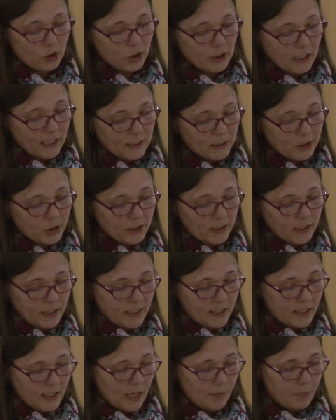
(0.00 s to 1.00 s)
challenging the
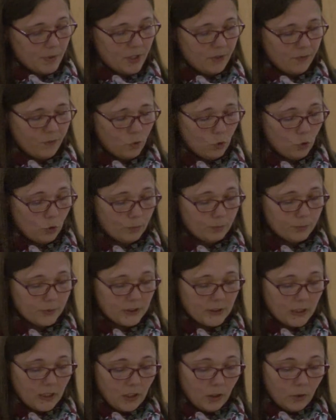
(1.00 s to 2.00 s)
accepted
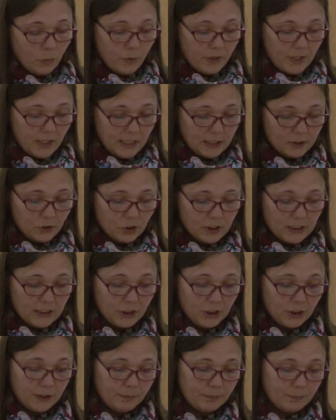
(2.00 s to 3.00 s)
forms within our
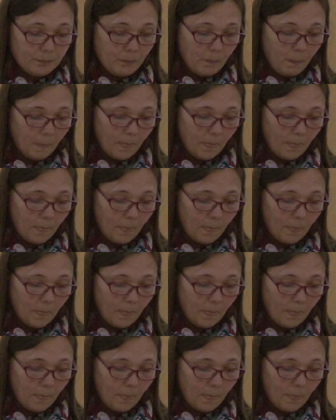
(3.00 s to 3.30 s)
tradition,